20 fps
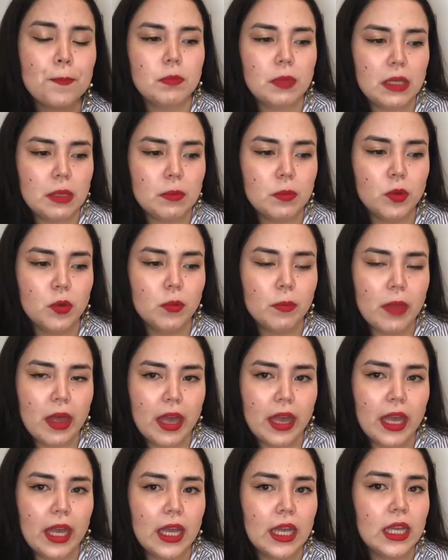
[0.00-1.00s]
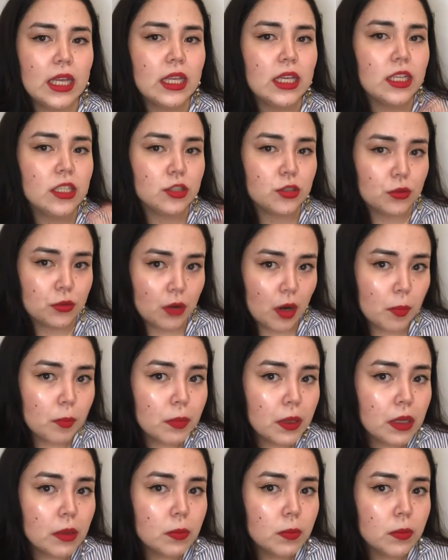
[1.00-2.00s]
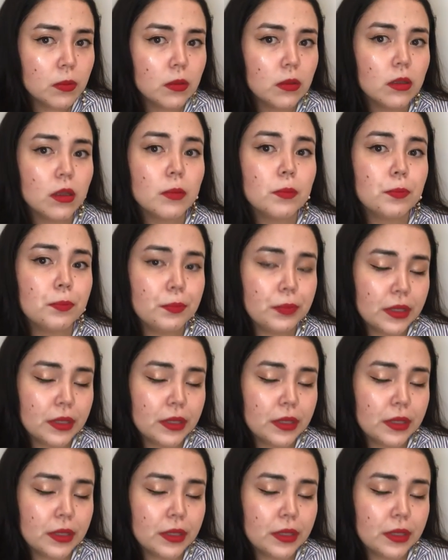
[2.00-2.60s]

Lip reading: people may interrupt people a